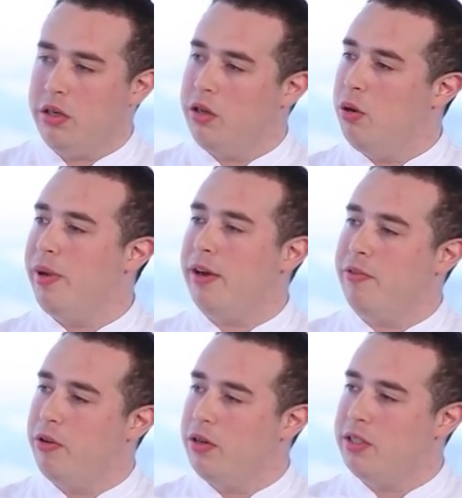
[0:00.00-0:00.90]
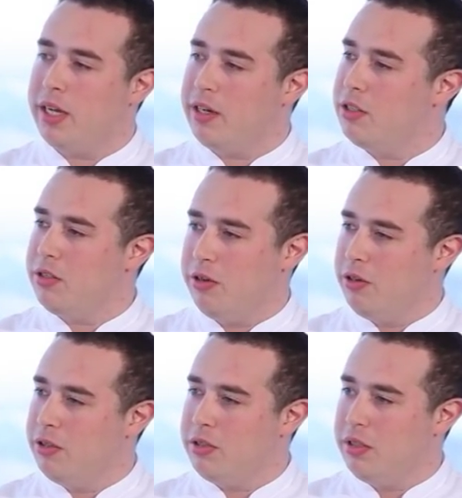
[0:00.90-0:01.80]
You can go back for seconds,
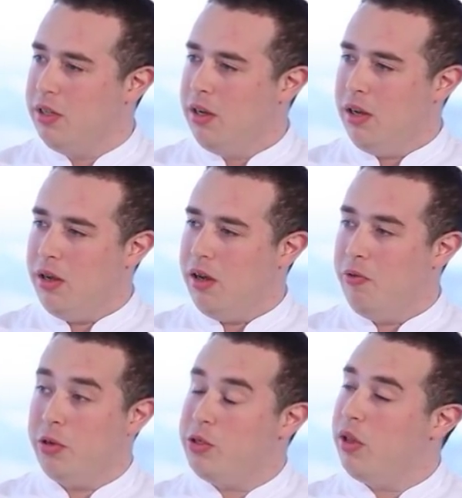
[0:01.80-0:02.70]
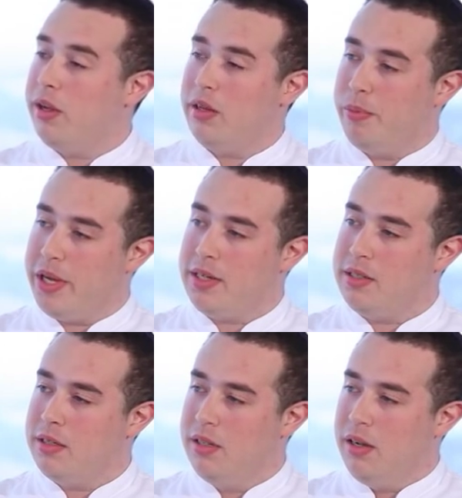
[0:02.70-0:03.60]
thirds of what you like the best.